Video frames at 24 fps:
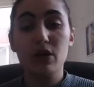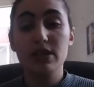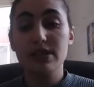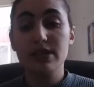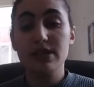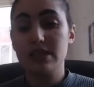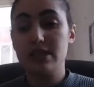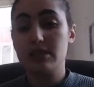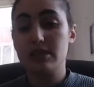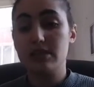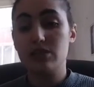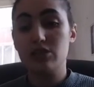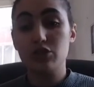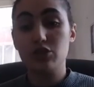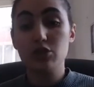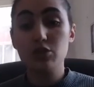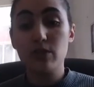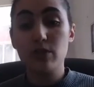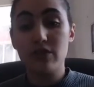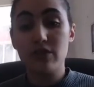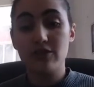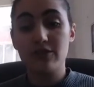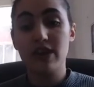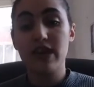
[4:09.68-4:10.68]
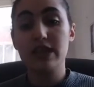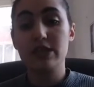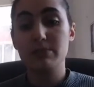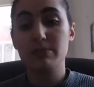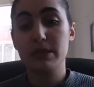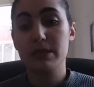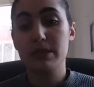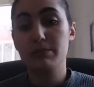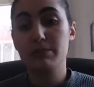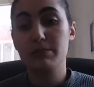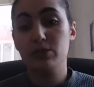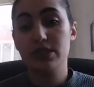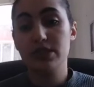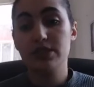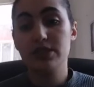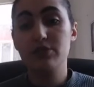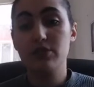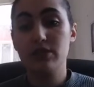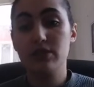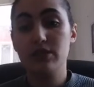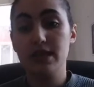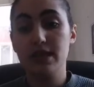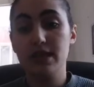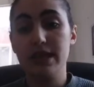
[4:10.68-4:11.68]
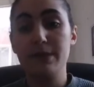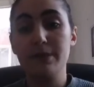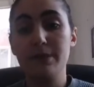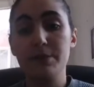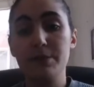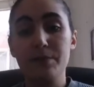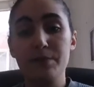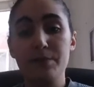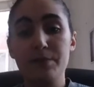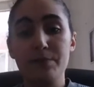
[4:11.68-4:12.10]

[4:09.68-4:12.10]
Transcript: policies do affect people differently.